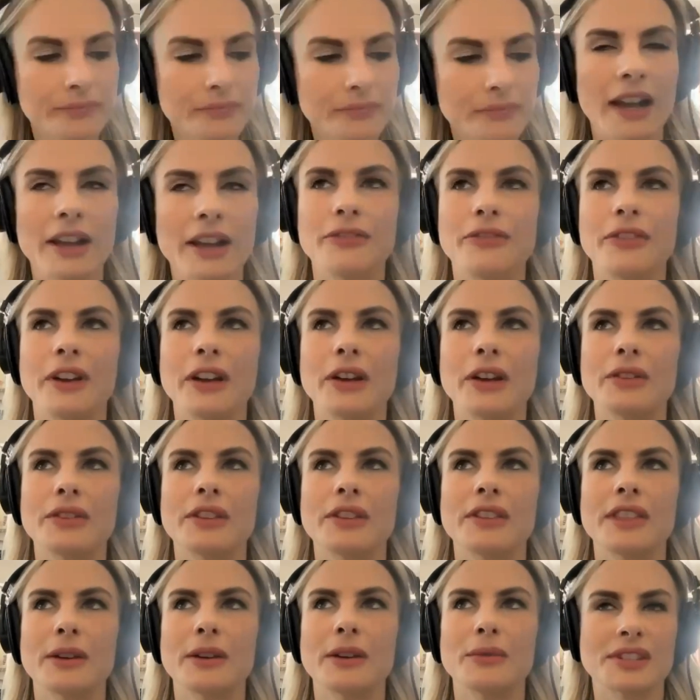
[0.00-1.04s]
I felt
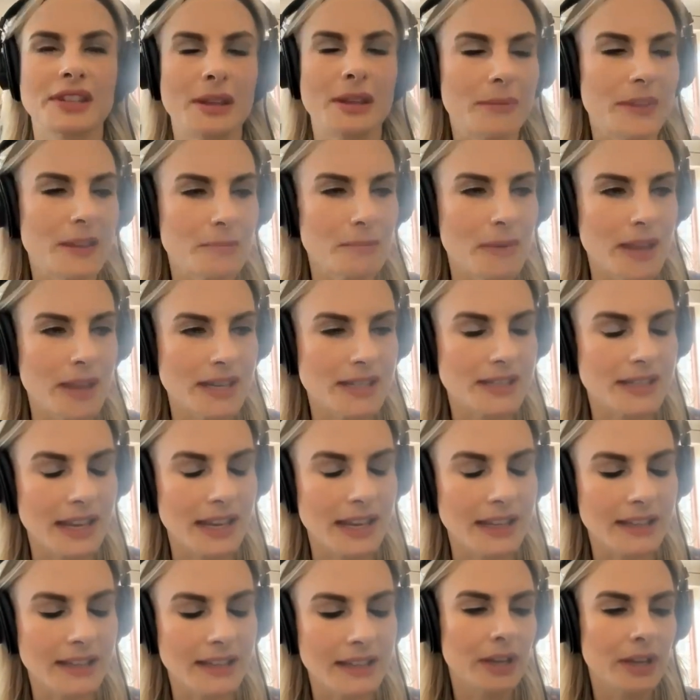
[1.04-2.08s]
that there was something
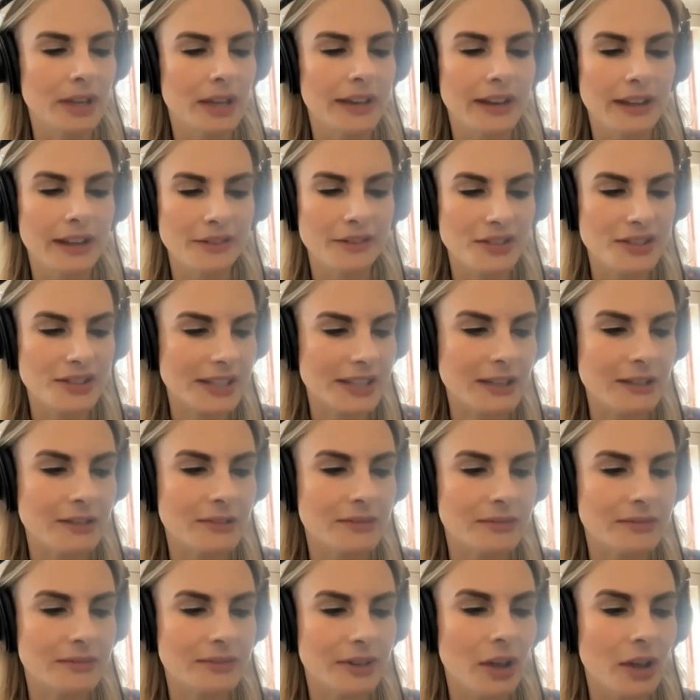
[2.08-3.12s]
missing. And I've
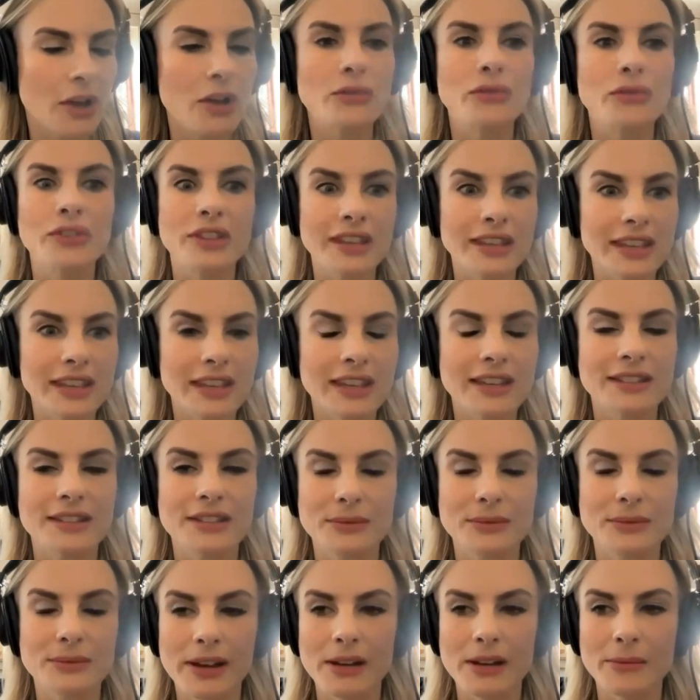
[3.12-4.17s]
seen over the years
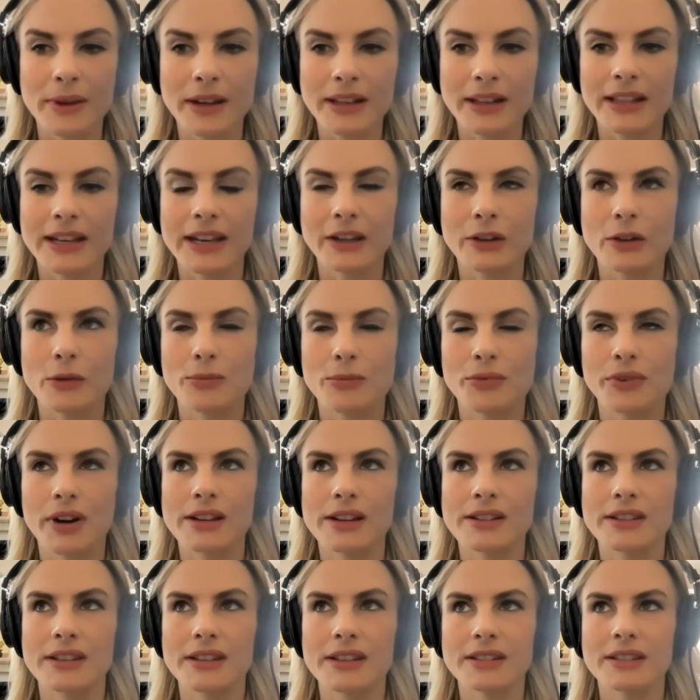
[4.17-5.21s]
as well in my clinical
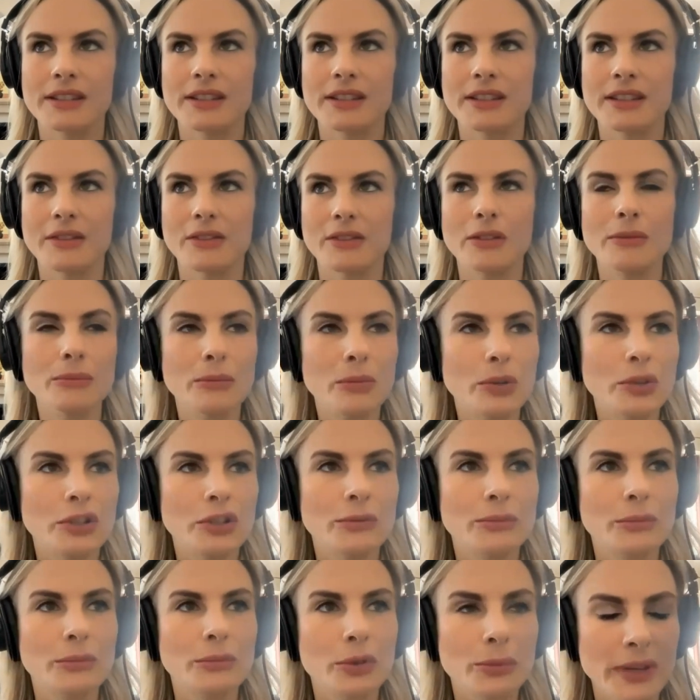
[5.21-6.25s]
practice that there are more
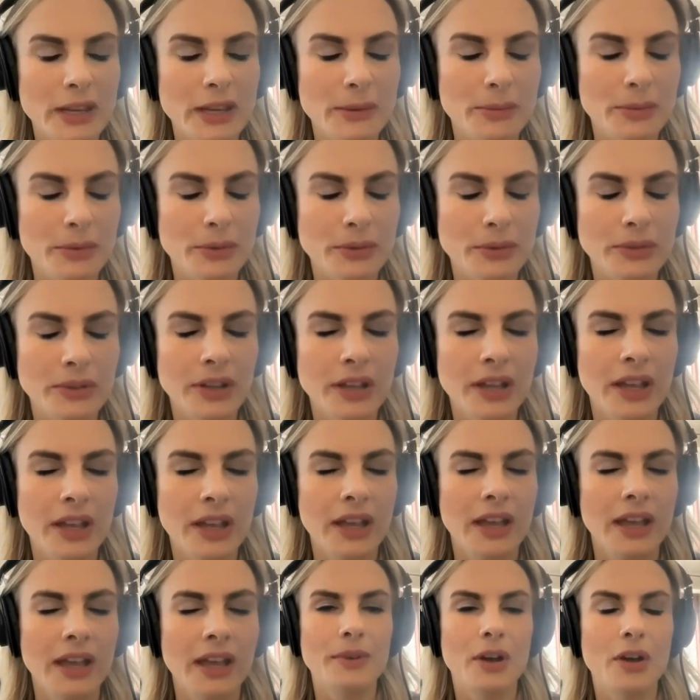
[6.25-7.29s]
and more people
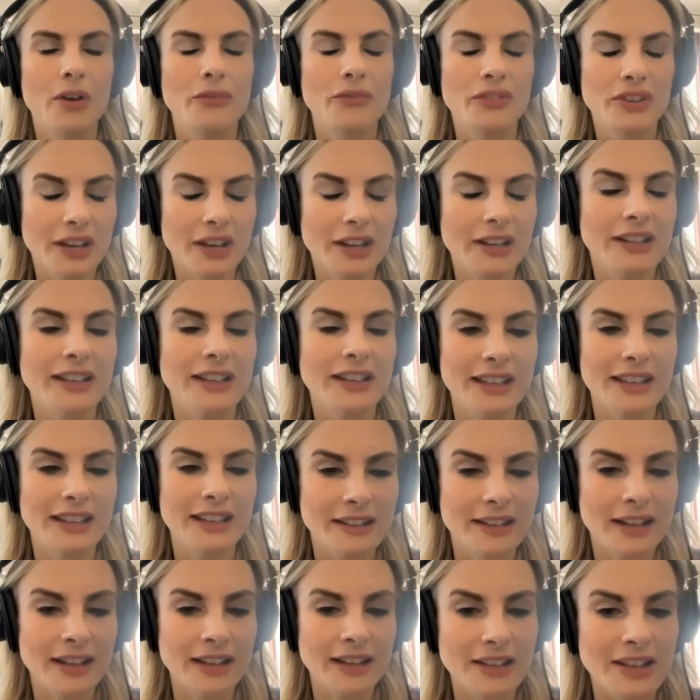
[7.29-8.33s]
of
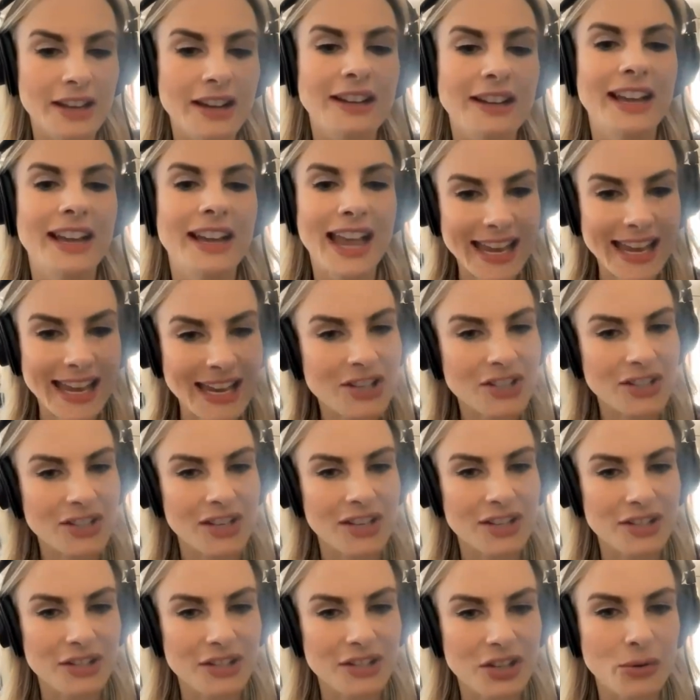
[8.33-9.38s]
and younger
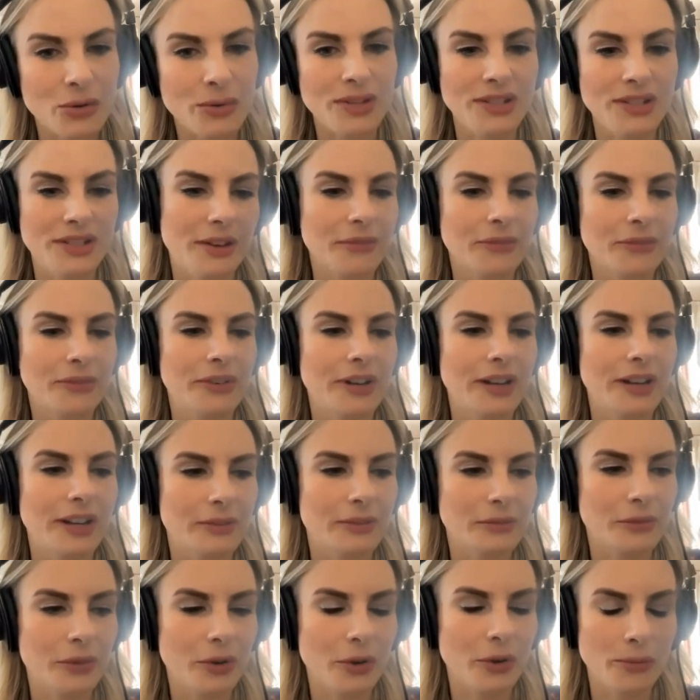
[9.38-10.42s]
ages who are
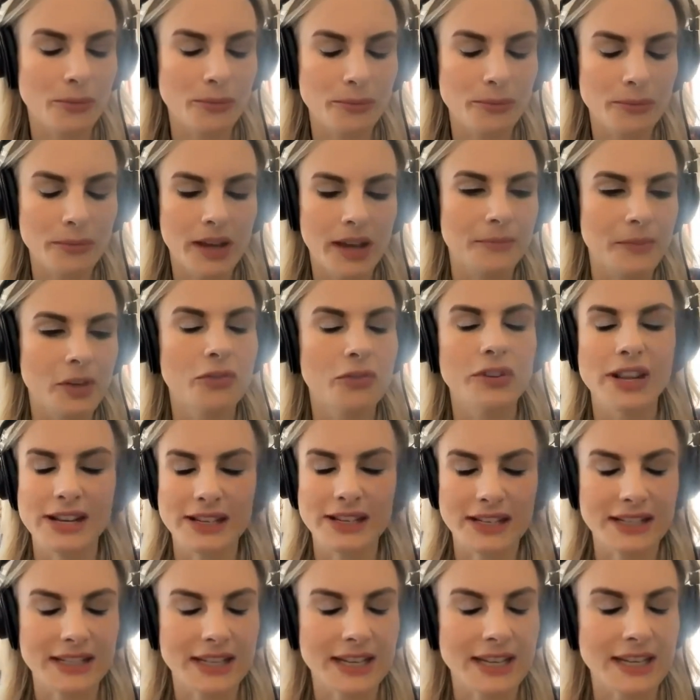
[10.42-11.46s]
suffering from chronic
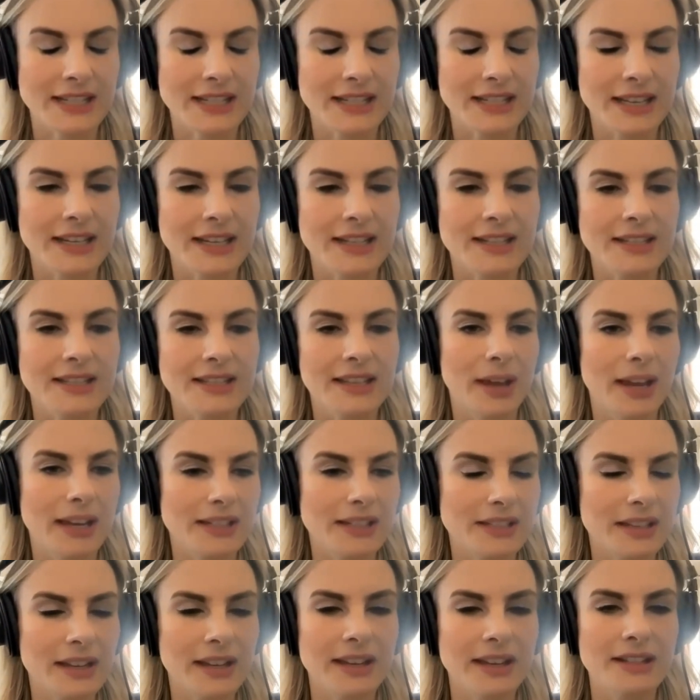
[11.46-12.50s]
diseases,
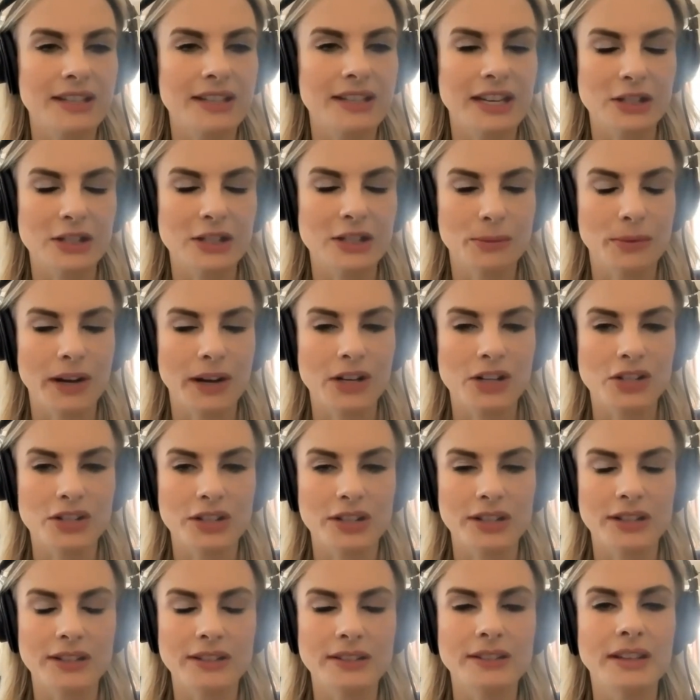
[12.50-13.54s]
anxiety,
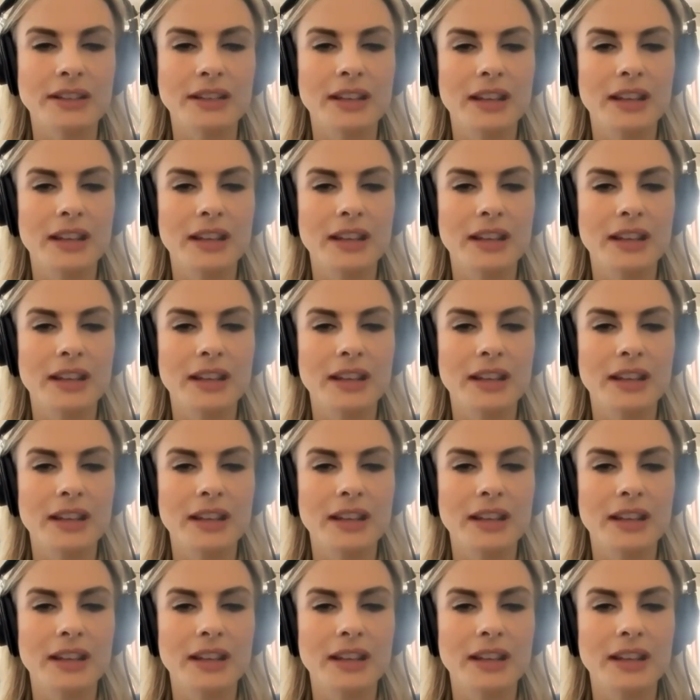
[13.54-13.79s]
depression,